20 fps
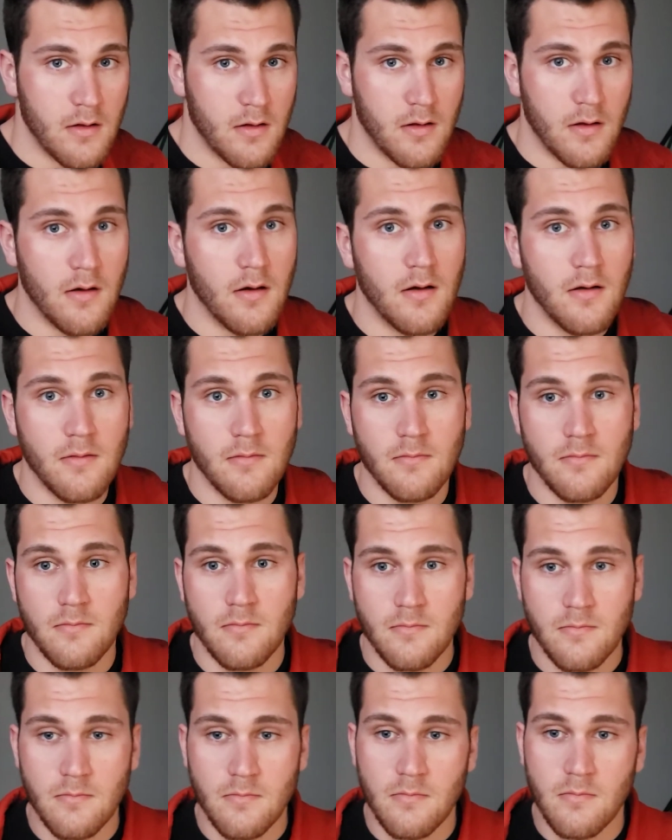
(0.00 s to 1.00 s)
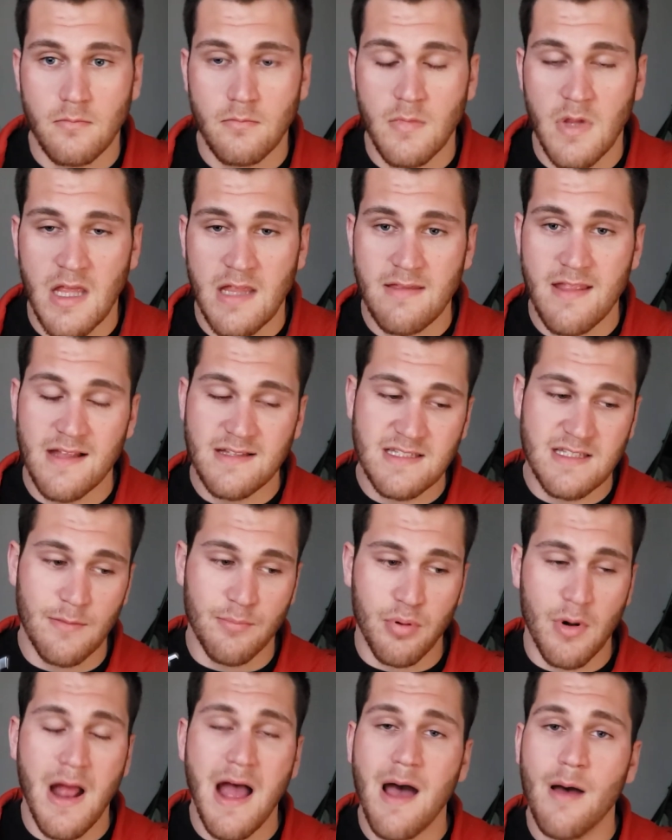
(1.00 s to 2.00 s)
And that's the
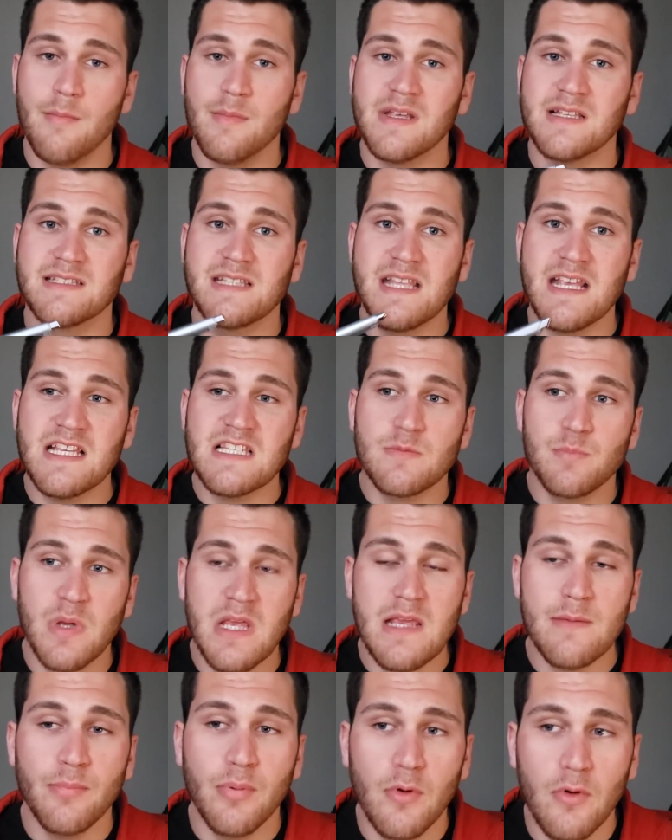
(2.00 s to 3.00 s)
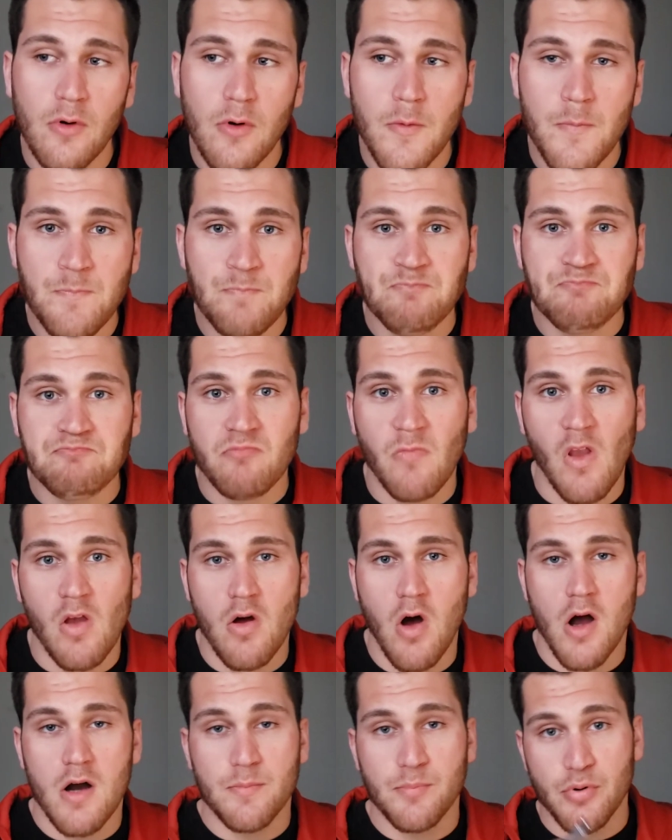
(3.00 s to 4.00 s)
problem, is these people
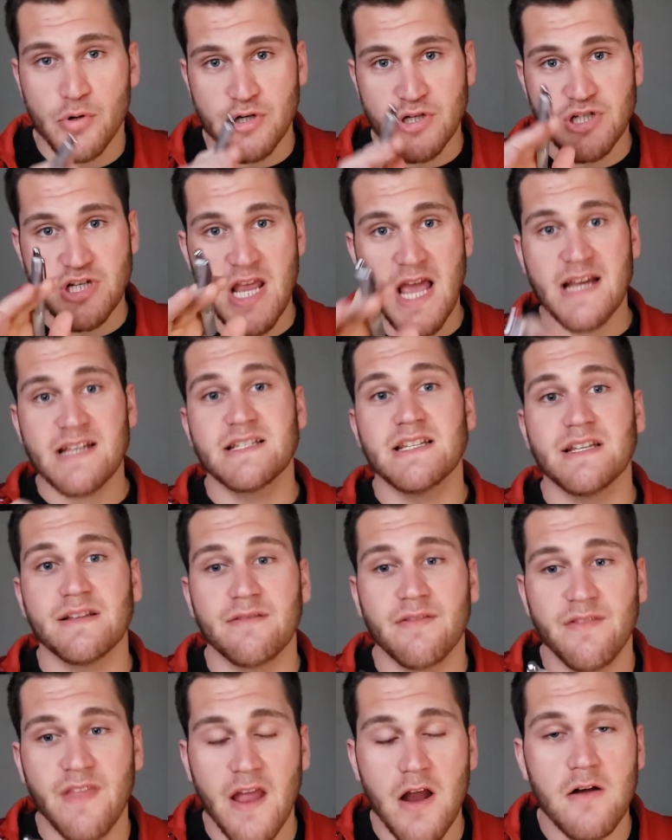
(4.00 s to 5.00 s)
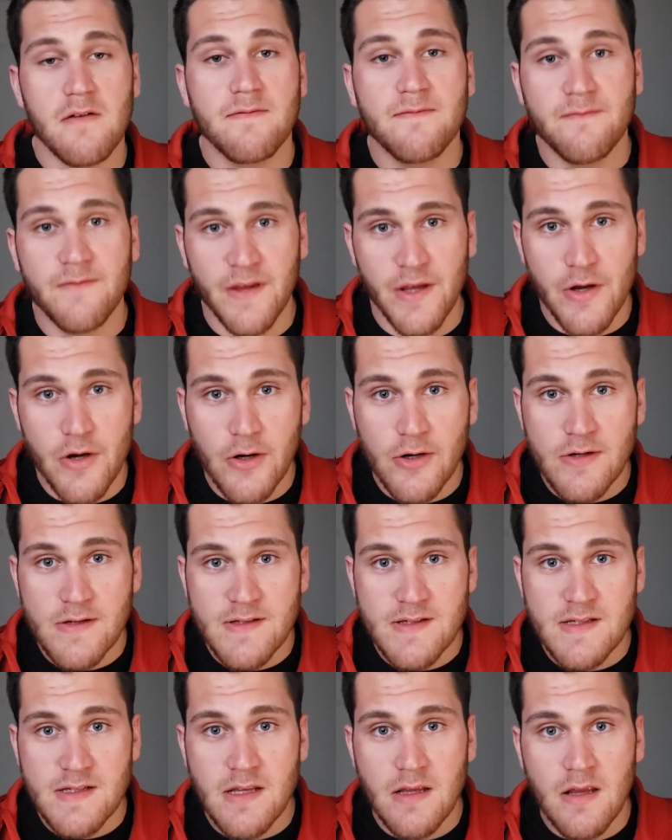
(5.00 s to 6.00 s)
are projecting their
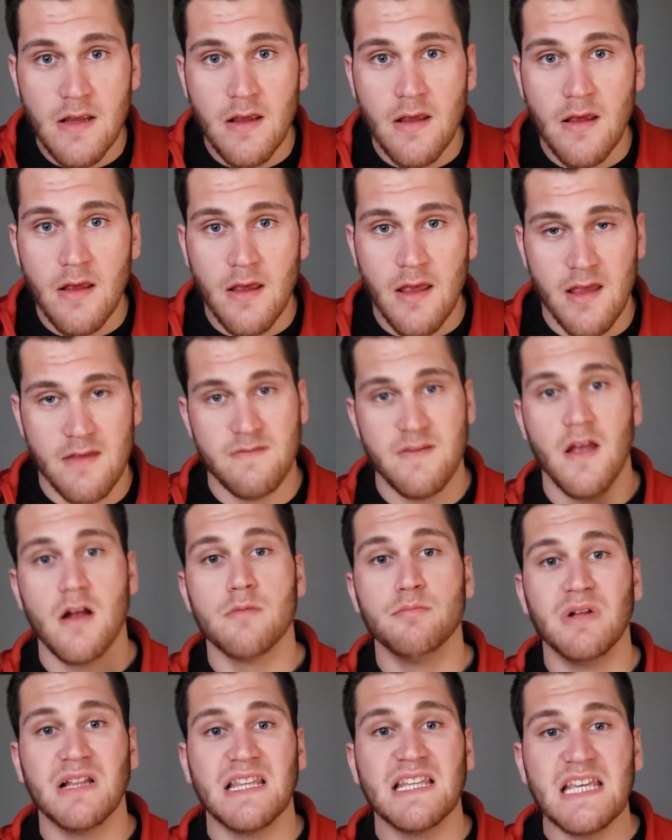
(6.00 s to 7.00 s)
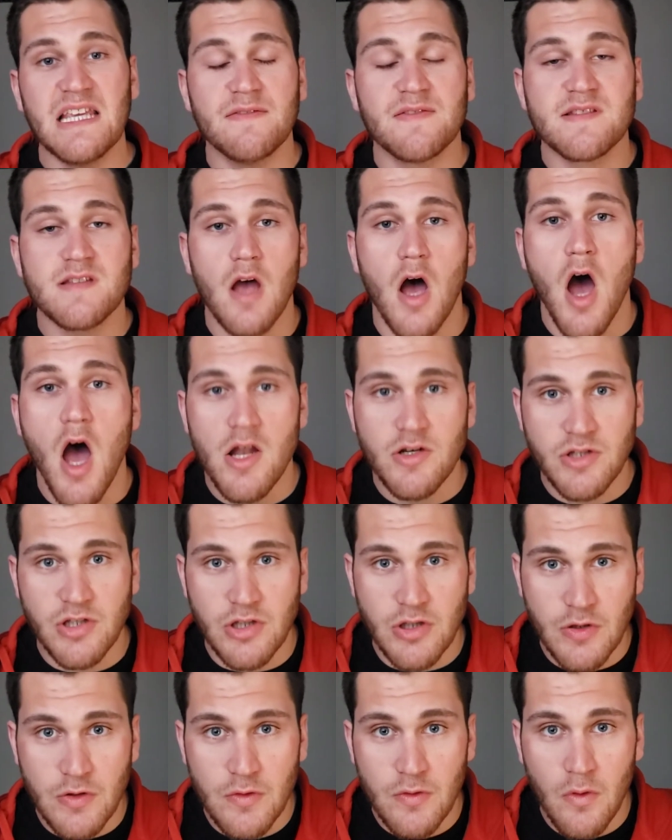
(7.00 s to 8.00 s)
fears and their beliefs onto
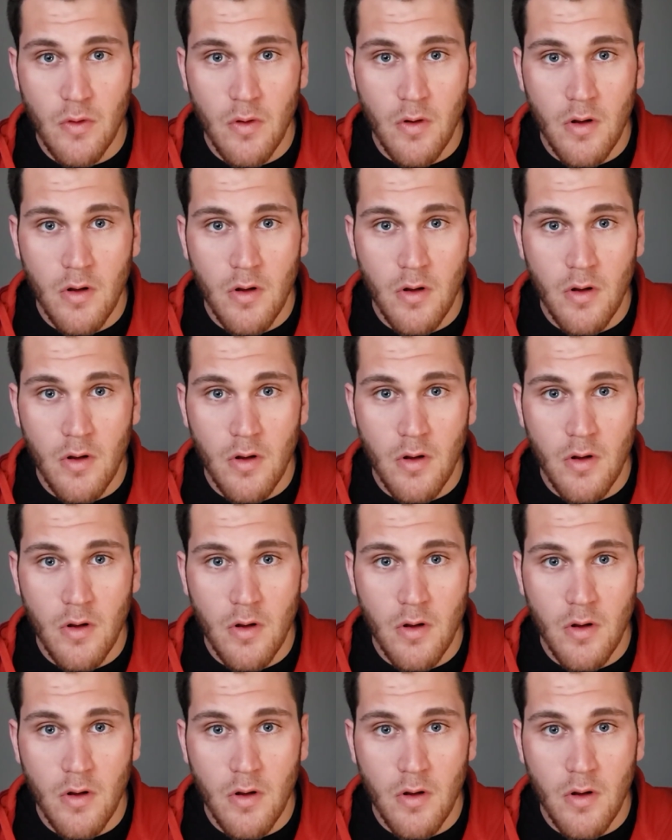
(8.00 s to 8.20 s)
you.